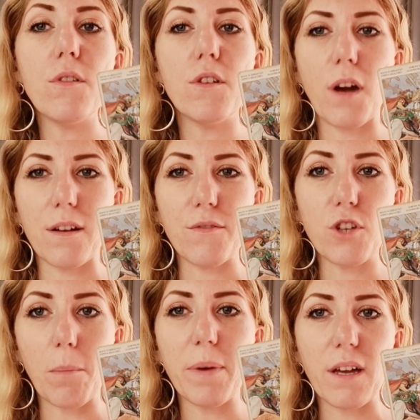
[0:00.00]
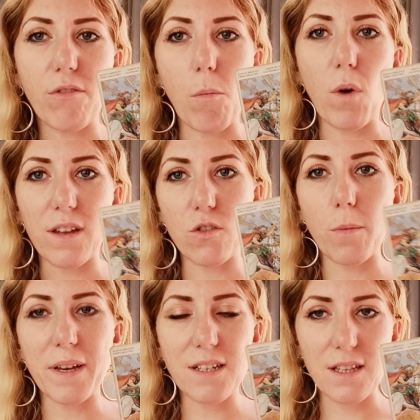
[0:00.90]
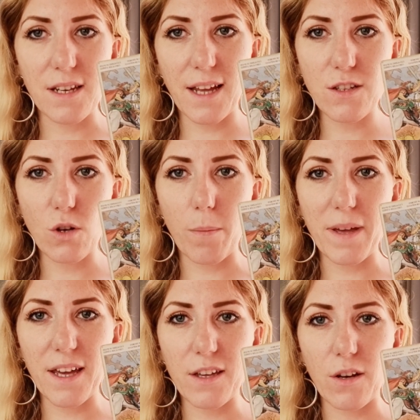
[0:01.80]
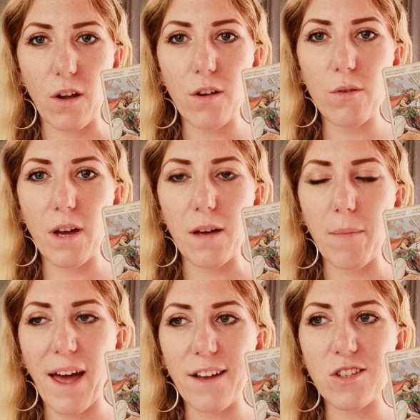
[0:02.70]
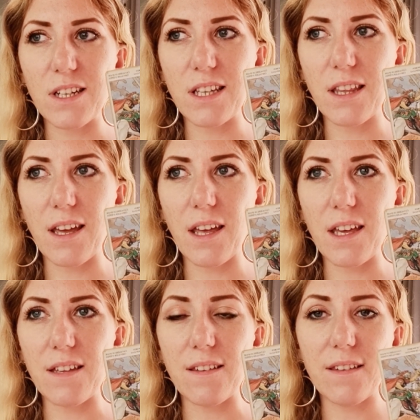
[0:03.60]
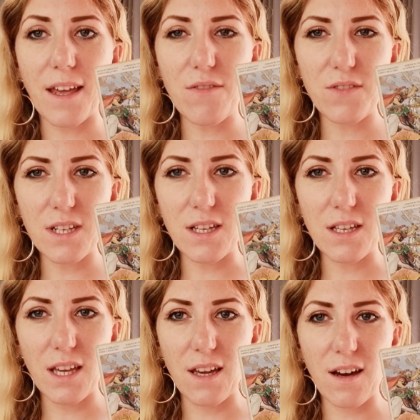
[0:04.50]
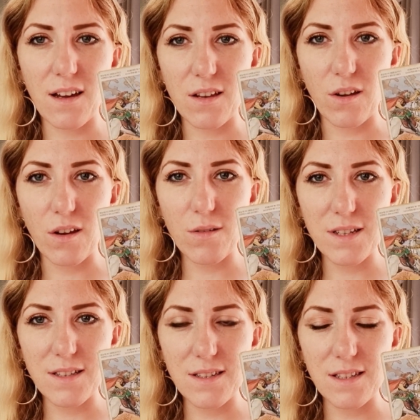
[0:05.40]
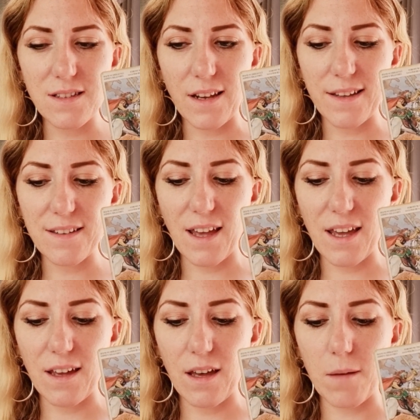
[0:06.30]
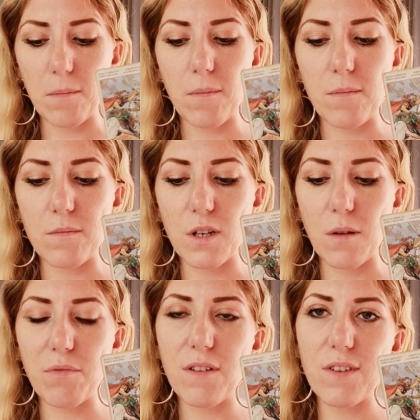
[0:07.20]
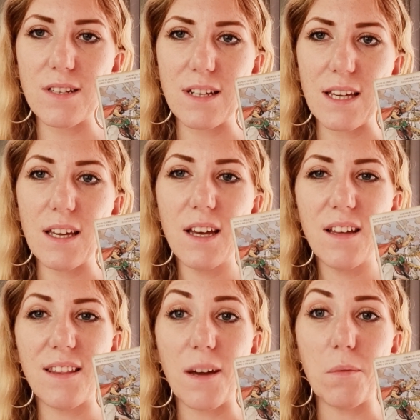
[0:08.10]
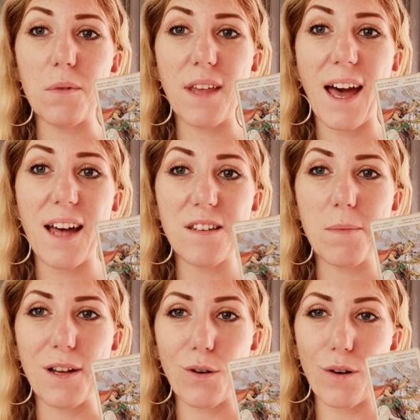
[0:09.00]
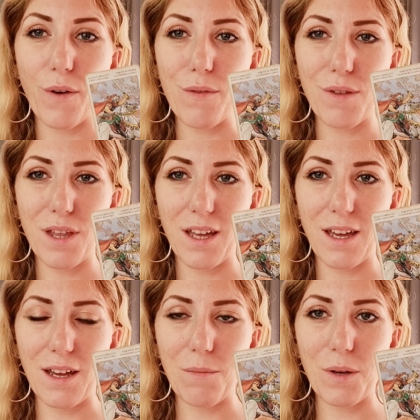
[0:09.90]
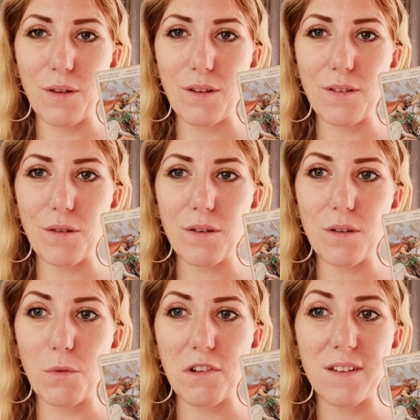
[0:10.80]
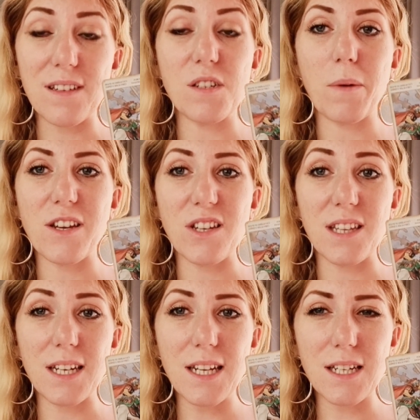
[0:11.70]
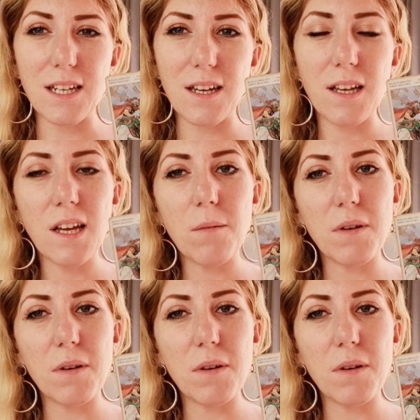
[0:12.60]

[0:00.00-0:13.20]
kind of jumping from one topic to the next topic you know um, actually there is safety here you know it's it's like saying um, you know previously there there had to be a lot of overthinking because you, you were in a situation that needed it but